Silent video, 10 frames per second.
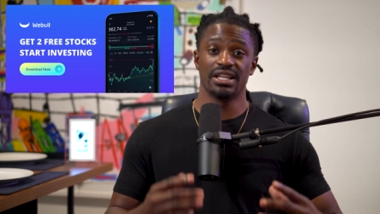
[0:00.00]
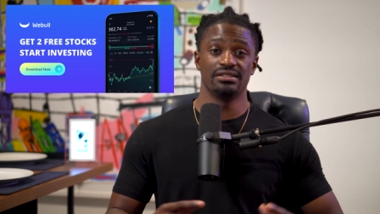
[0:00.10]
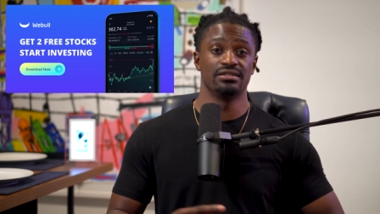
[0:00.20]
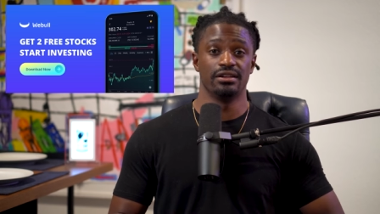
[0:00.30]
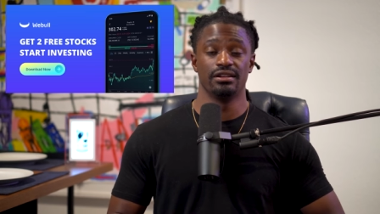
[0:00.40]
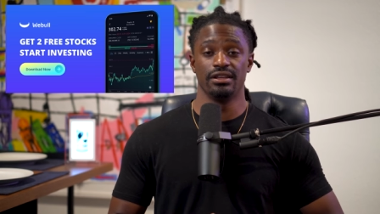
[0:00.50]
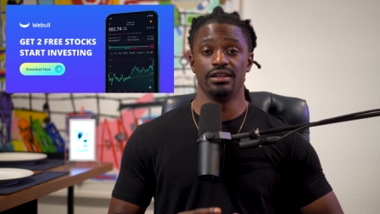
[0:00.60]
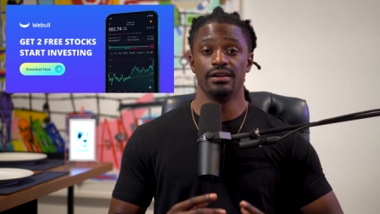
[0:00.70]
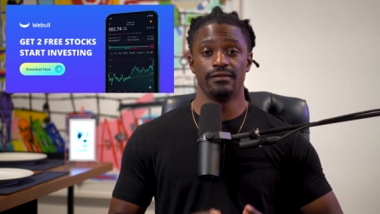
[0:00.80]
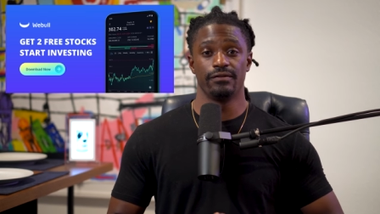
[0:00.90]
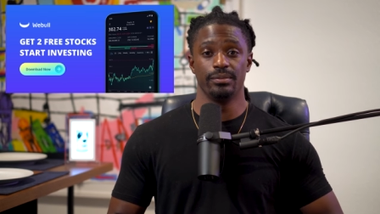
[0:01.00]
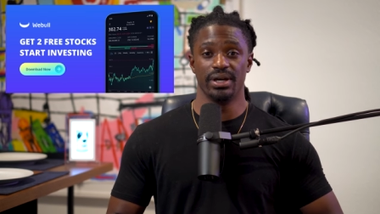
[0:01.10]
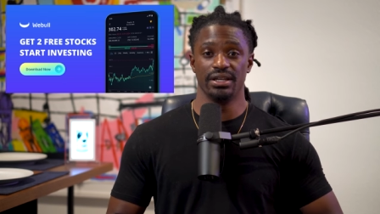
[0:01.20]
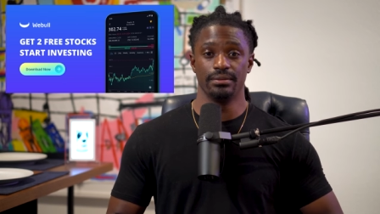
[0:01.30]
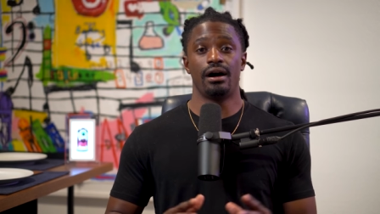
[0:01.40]
It's literally free
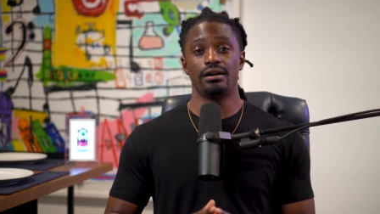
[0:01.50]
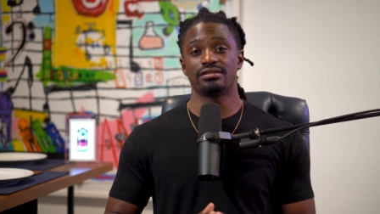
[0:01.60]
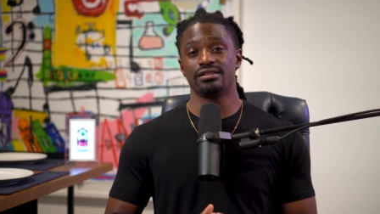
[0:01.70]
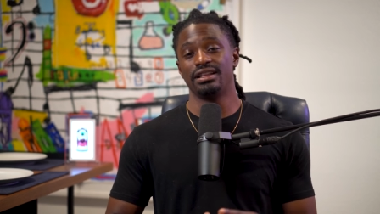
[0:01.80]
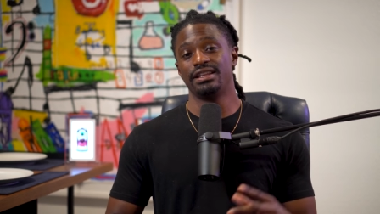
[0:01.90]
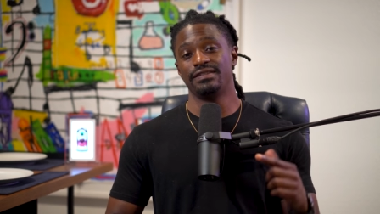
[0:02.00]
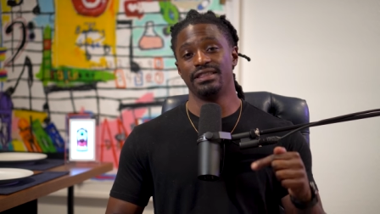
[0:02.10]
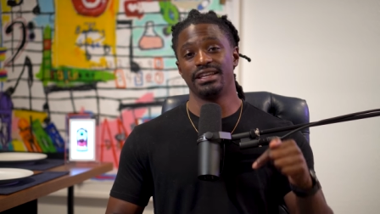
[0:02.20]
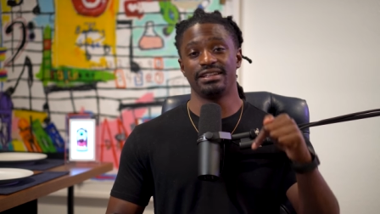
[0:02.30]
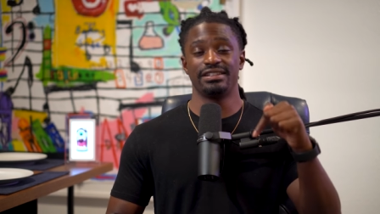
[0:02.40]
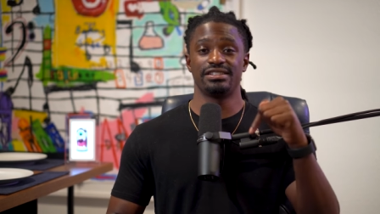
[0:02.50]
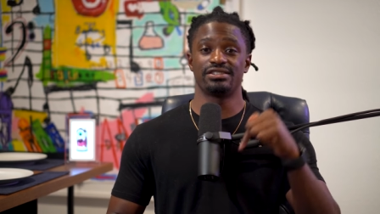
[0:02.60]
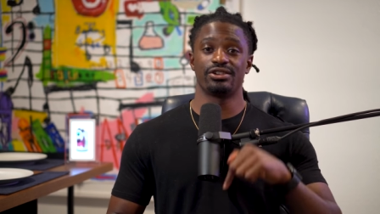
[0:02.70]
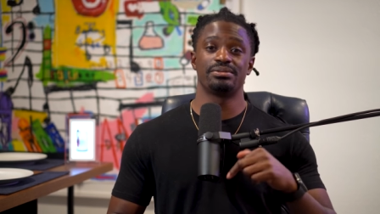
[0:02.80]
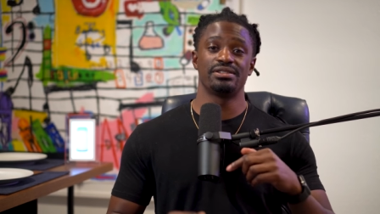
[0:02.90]
money. Also, I left a link in the
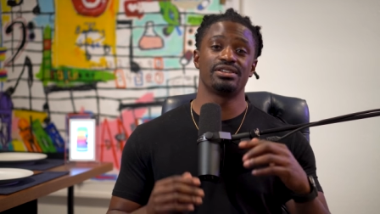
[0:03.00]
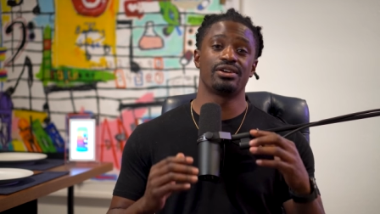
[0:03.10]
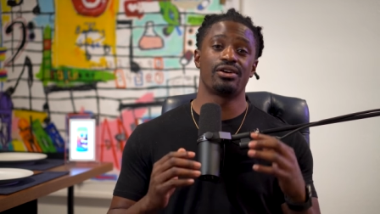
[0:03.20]
description to